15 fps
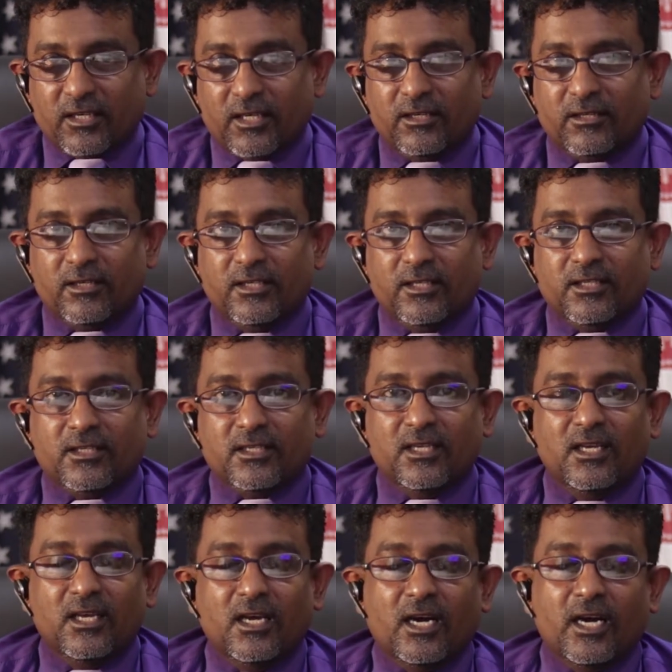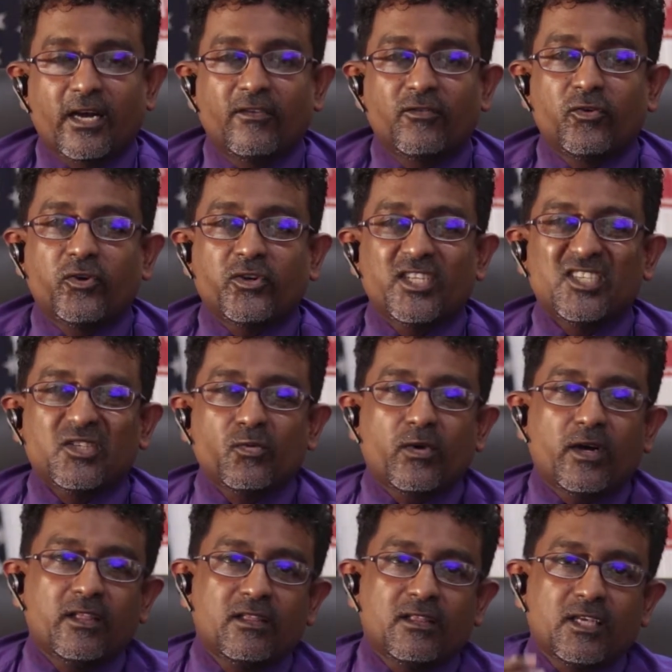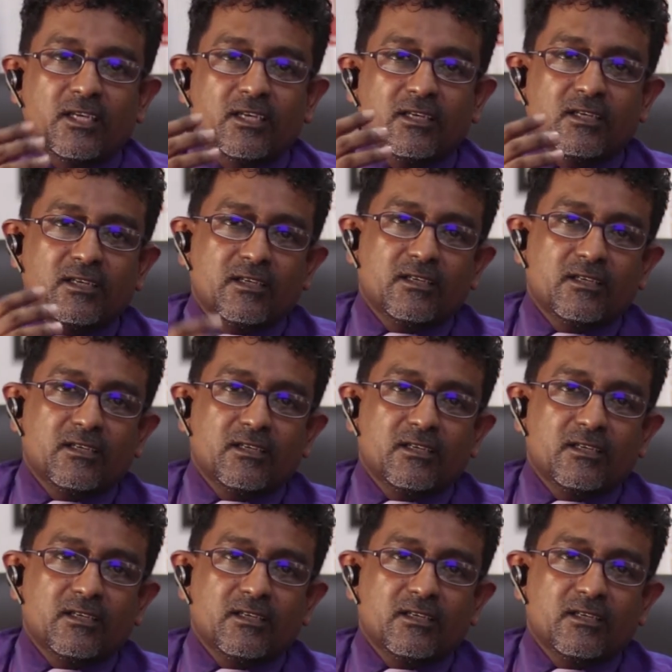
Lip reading: countries, I have noticed one thing